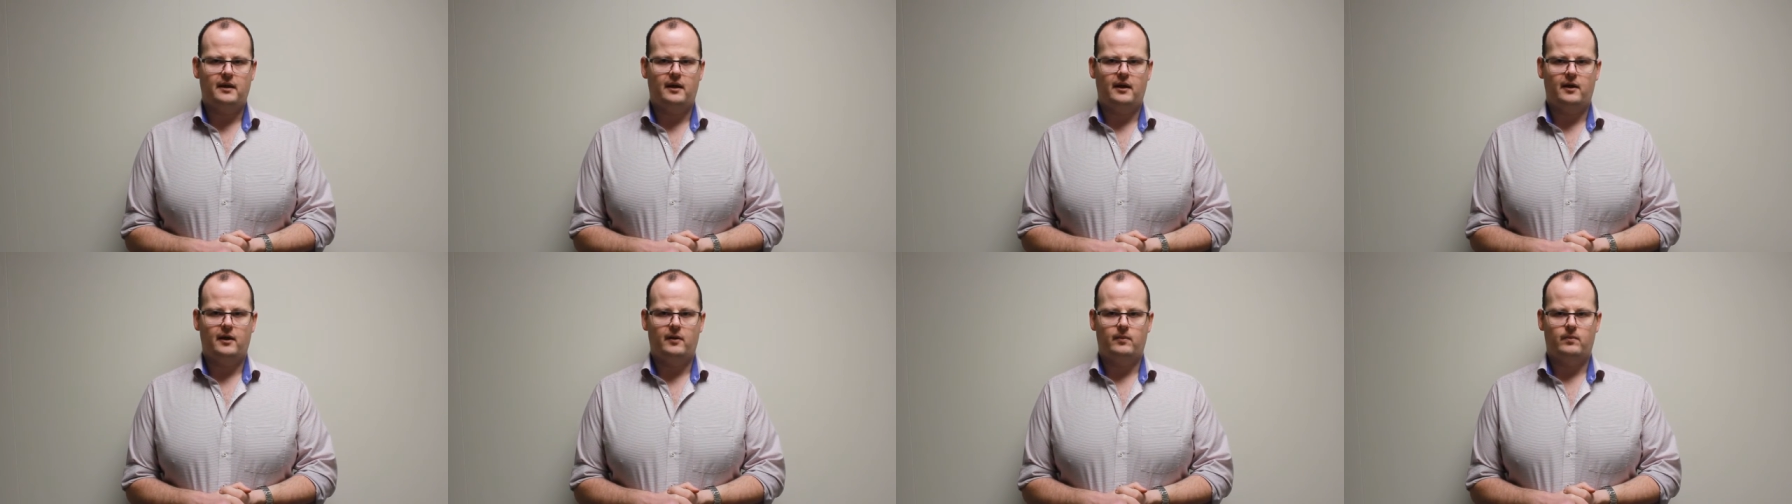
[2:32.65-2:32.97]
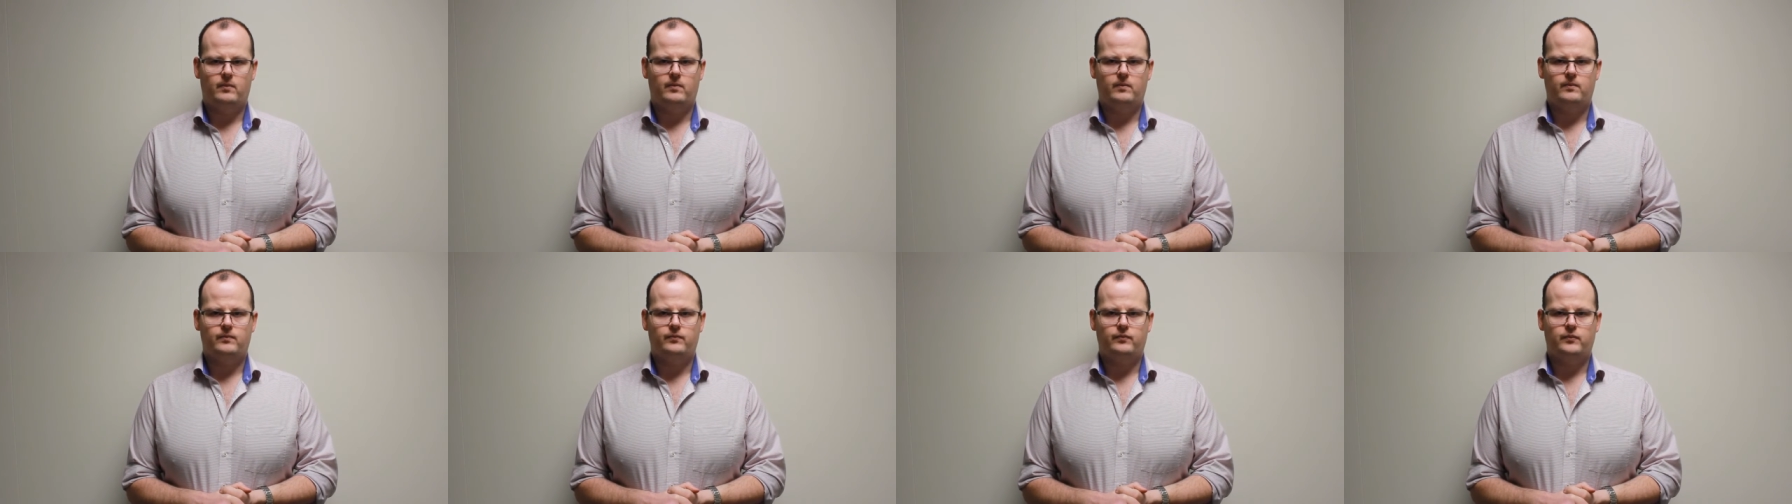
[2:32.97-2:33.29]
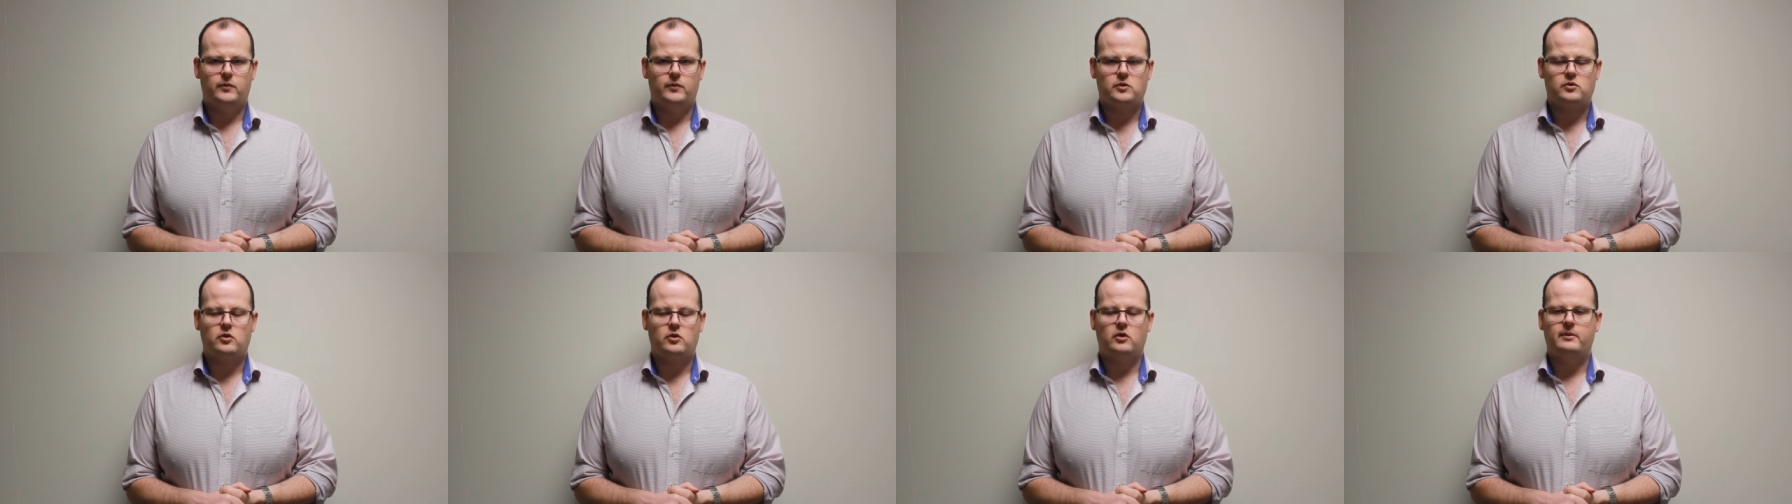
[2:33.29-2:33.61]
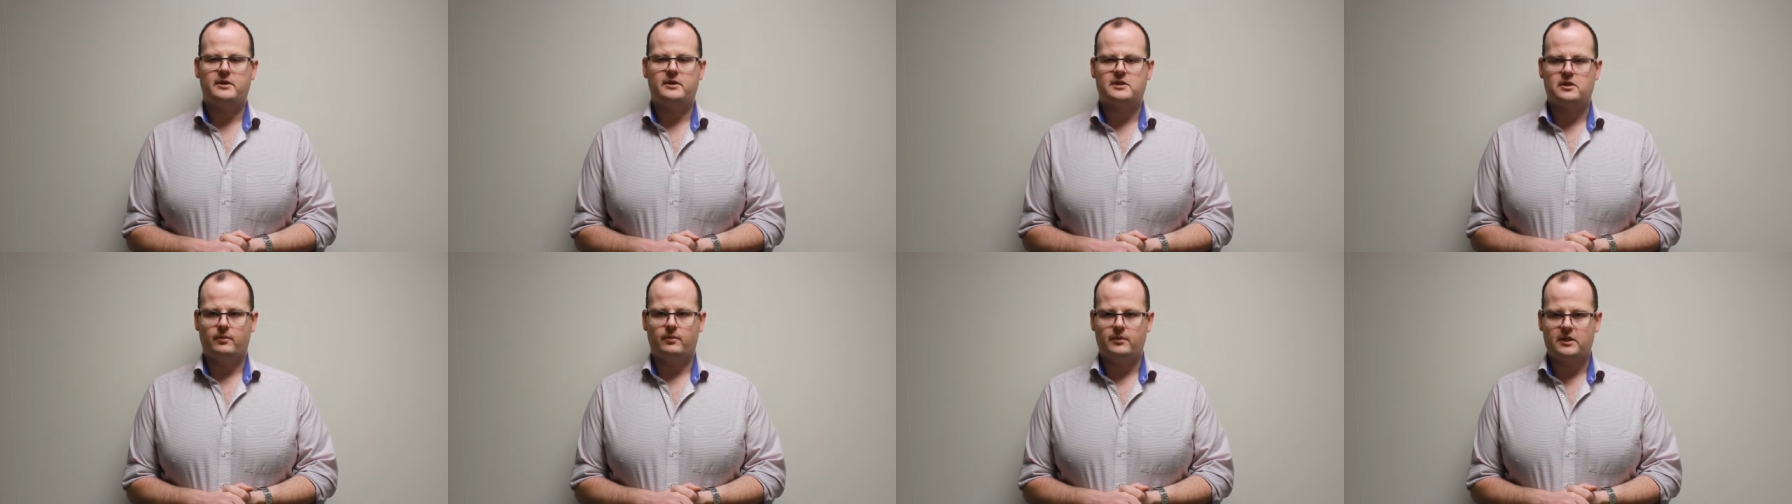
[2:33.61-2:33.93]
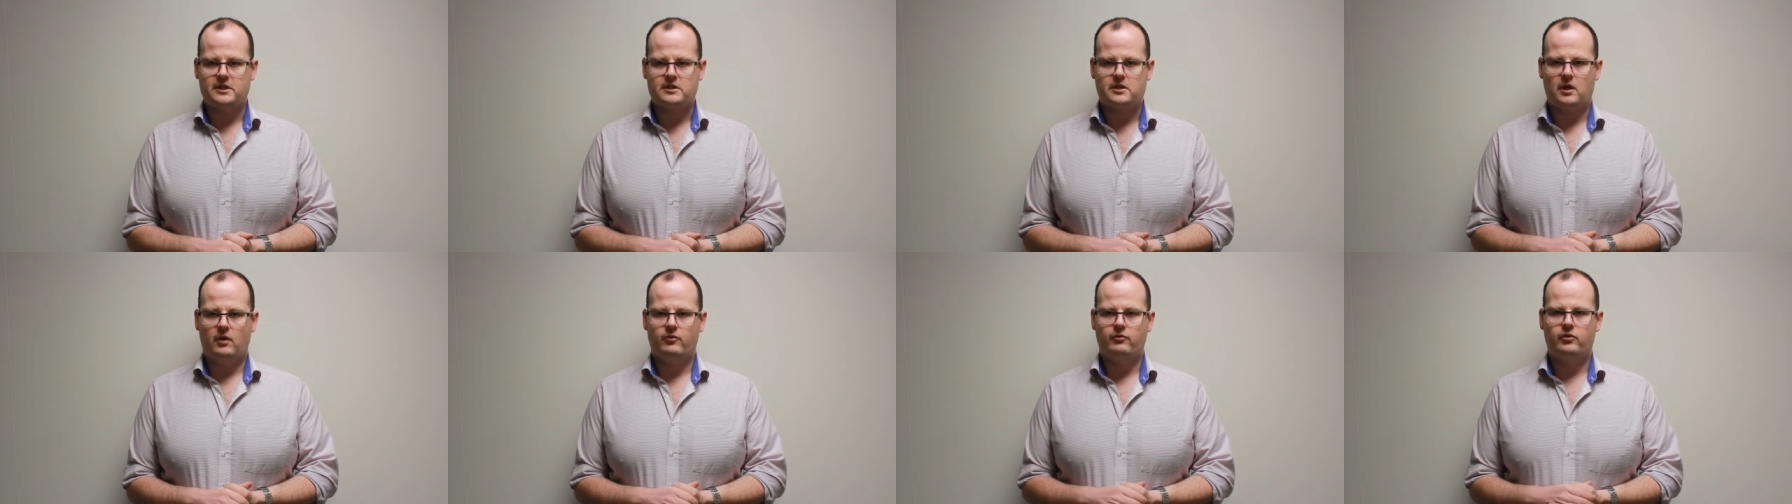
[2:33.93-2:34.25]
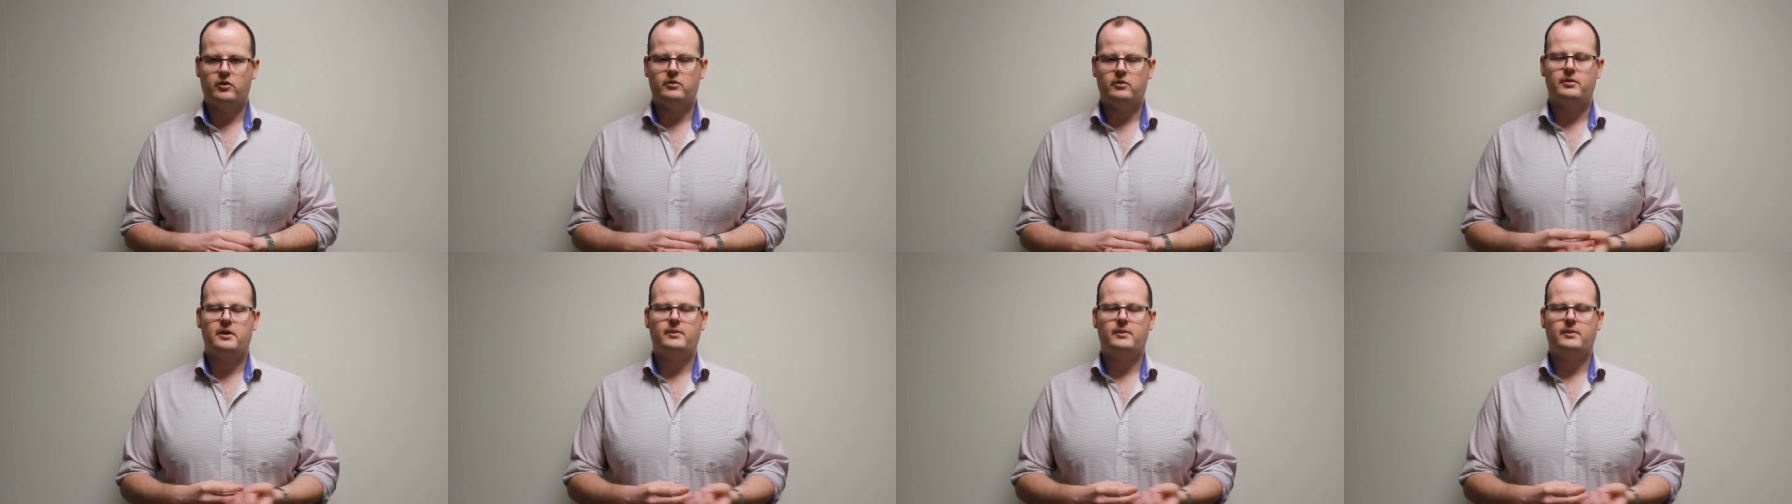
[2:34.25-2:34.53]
there's going to be some discomfort.